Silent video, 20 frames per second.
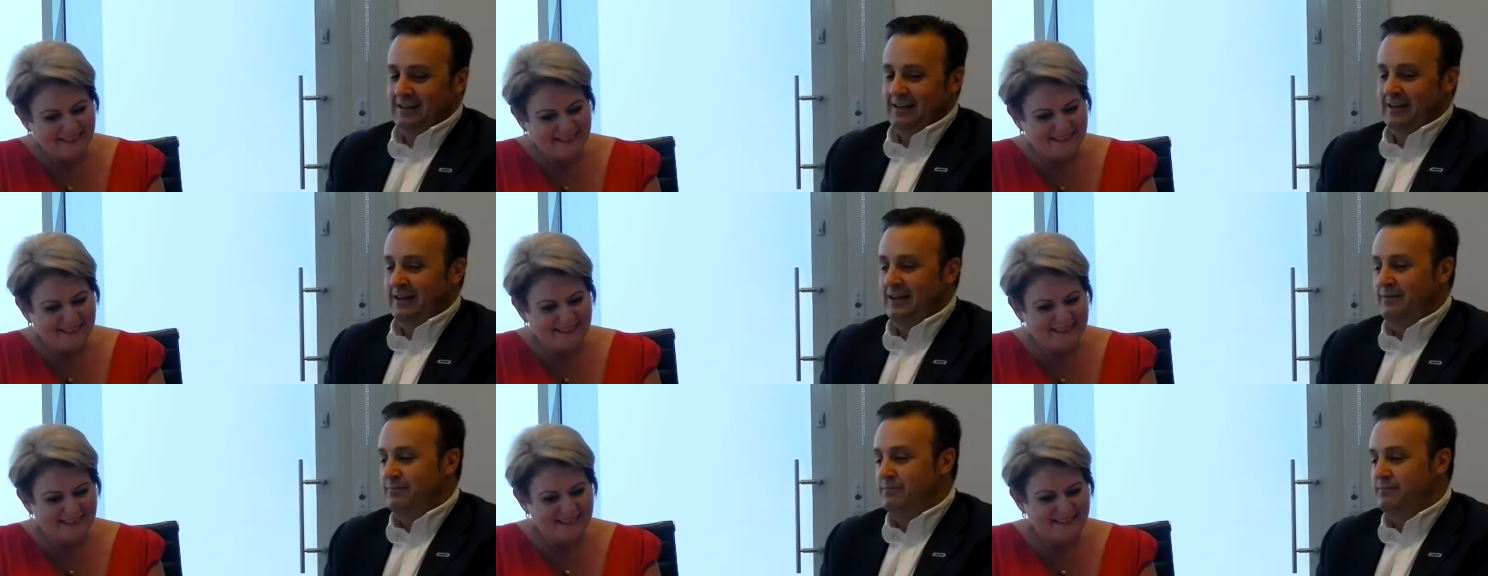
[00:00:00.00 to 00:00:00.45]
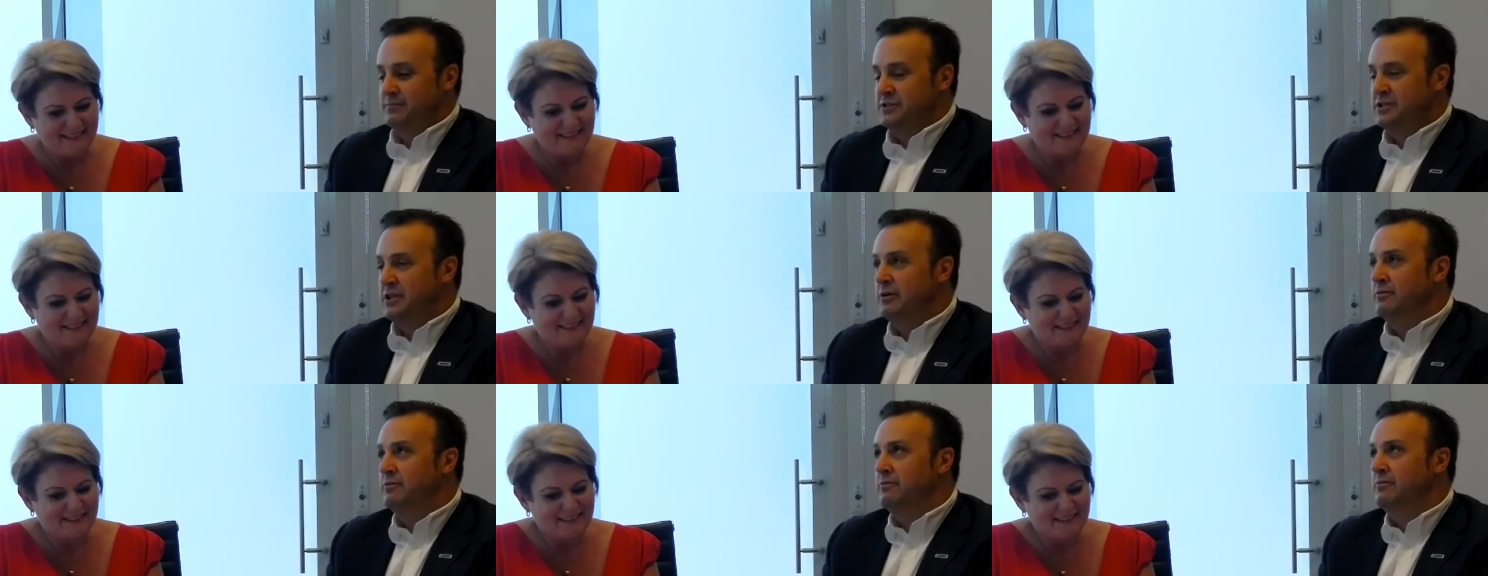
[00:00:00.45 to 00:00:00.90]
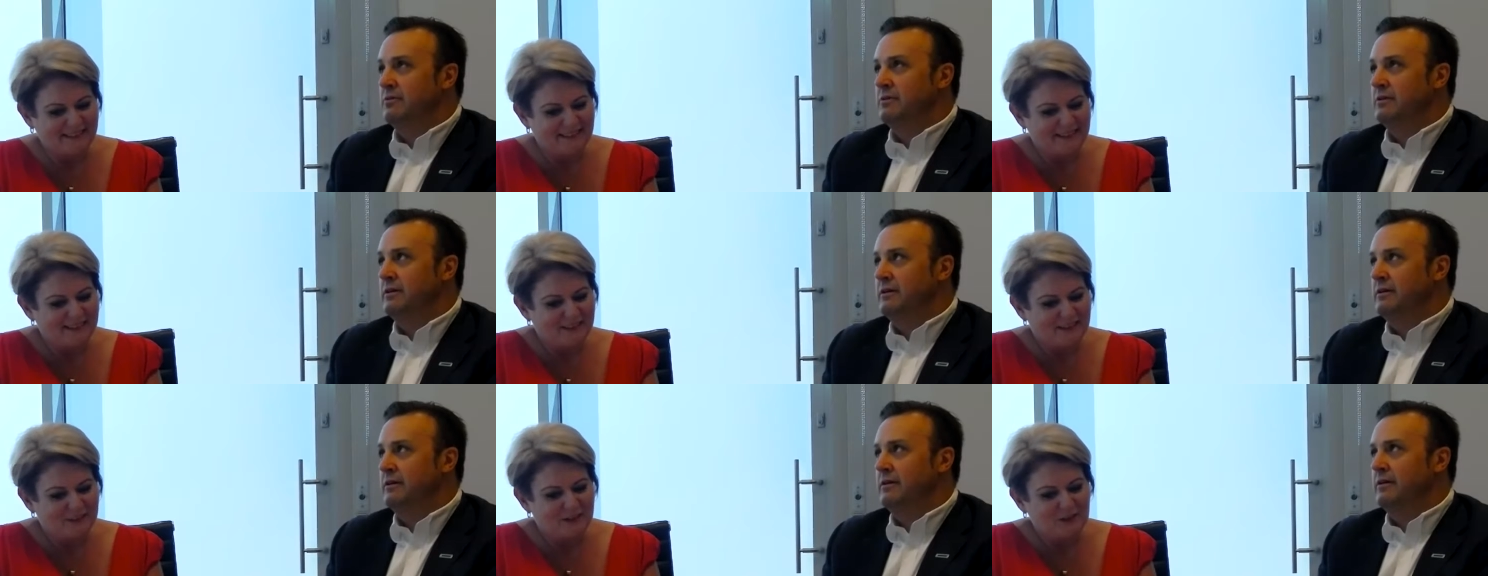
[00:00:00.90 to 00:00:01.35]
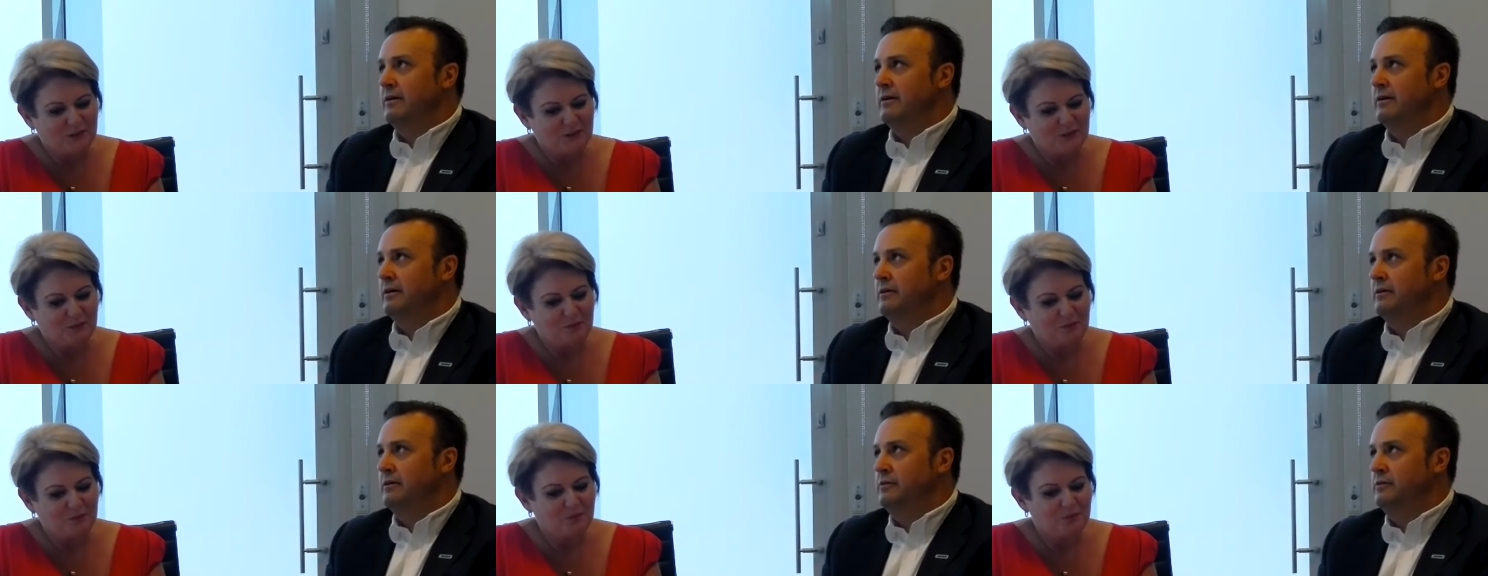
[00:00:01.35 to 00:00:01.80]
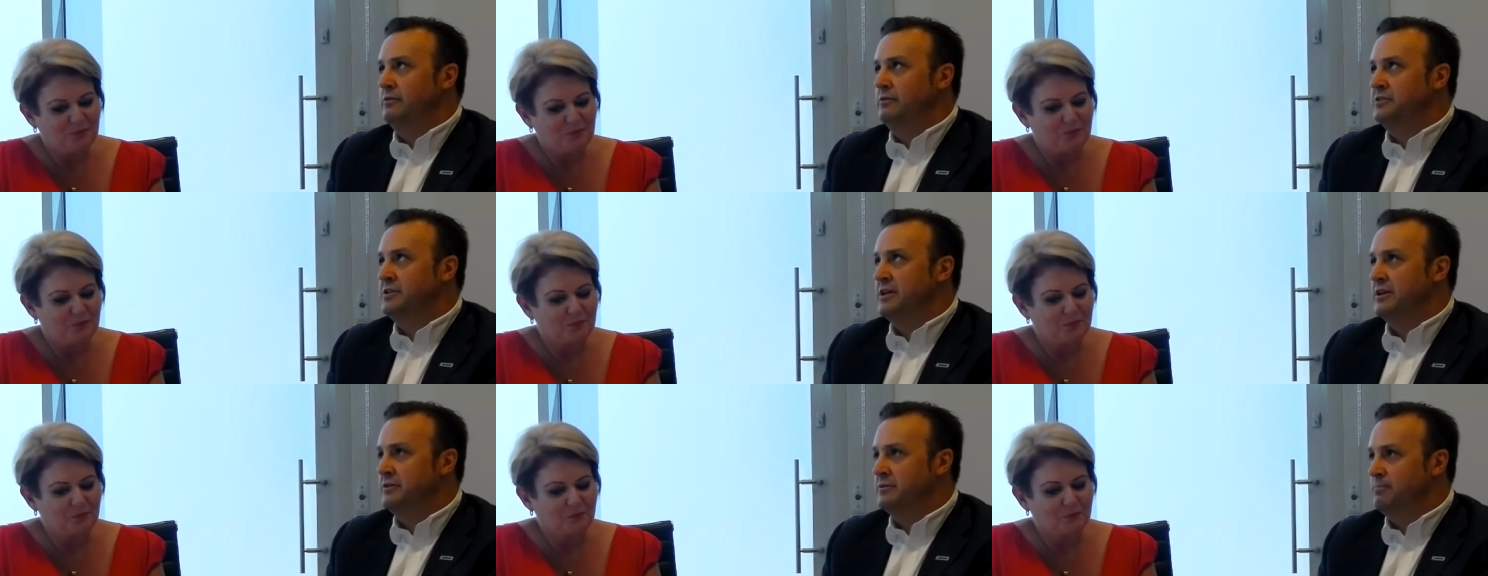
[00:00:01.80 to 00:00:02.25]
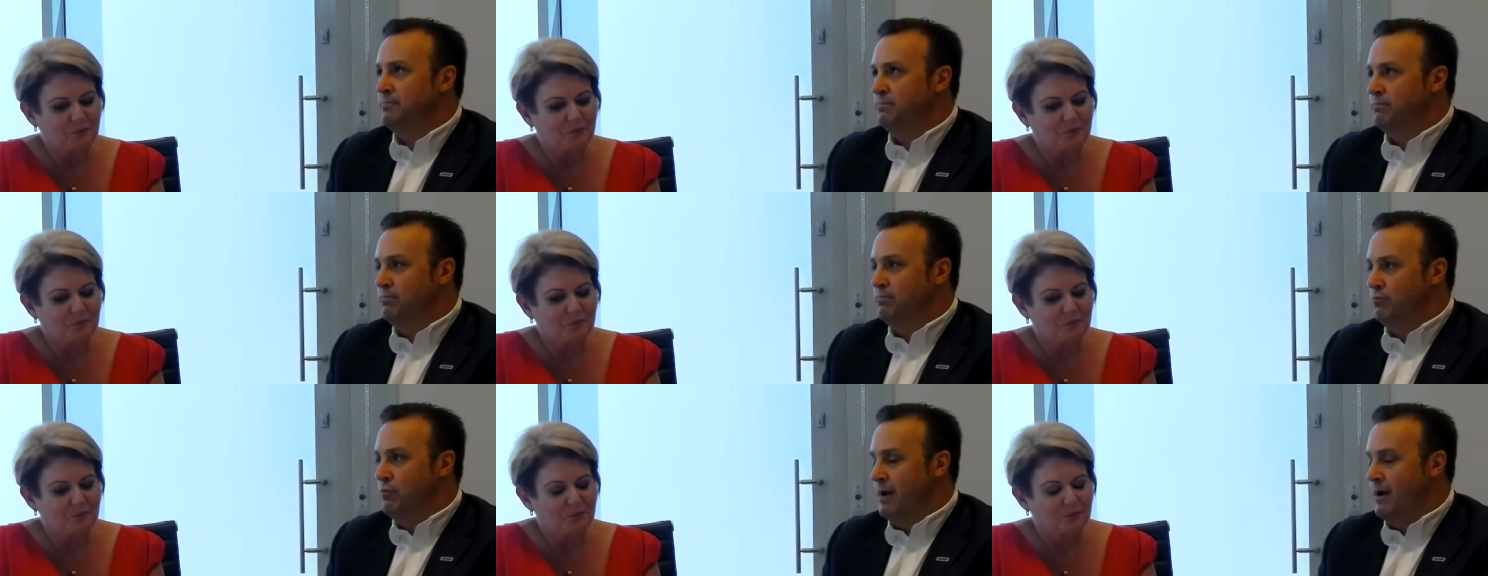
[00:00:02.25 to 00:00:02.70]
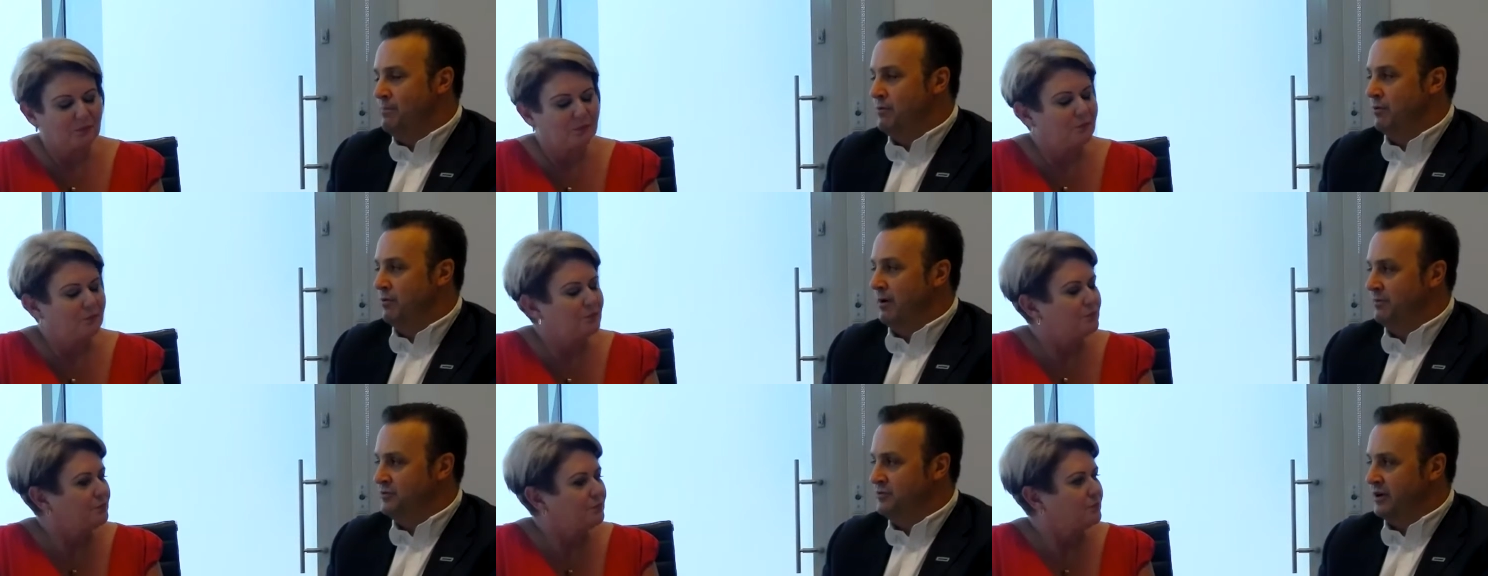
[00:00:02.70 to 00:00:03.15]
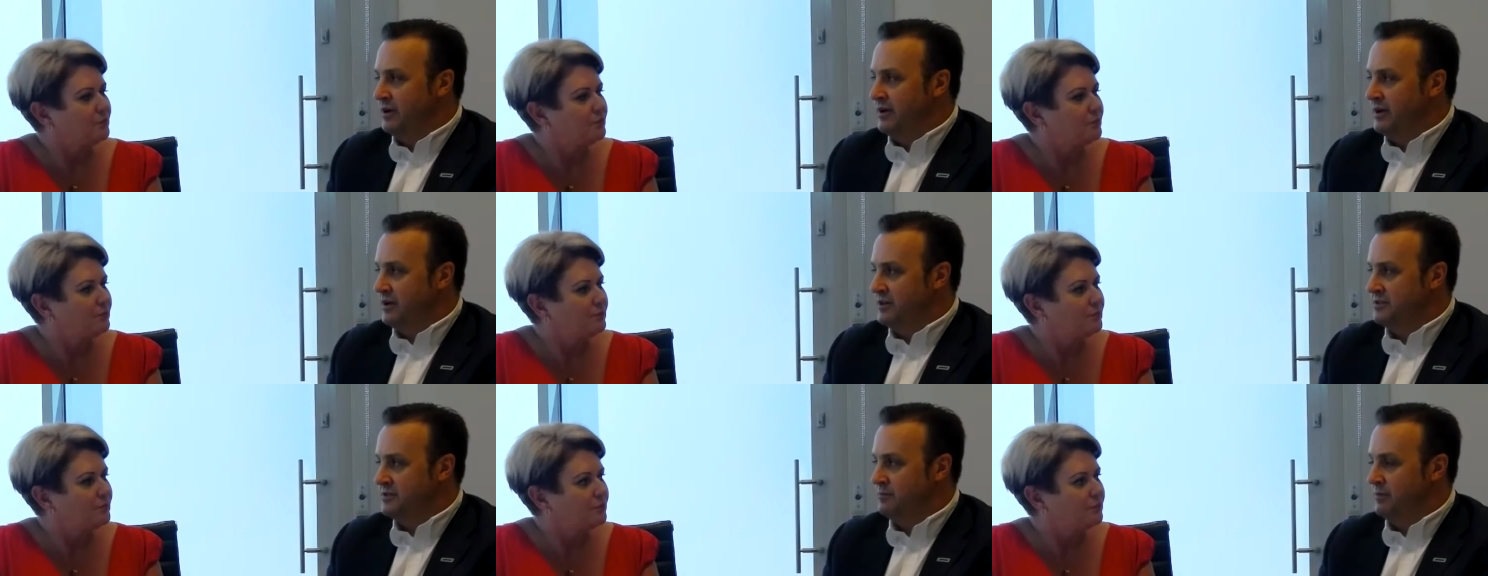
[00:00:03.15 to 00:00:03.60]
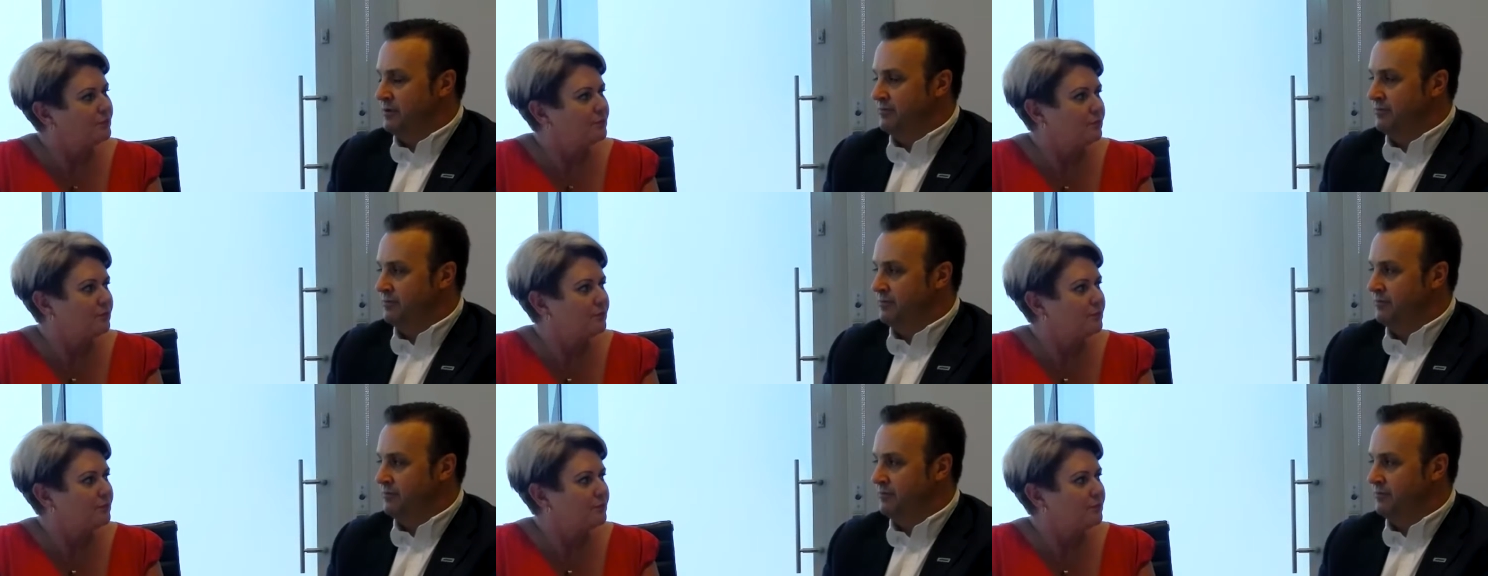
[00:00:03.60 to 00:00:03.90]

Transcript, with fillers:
Speaker 1: Um, so you tend to wrap your arms around a customer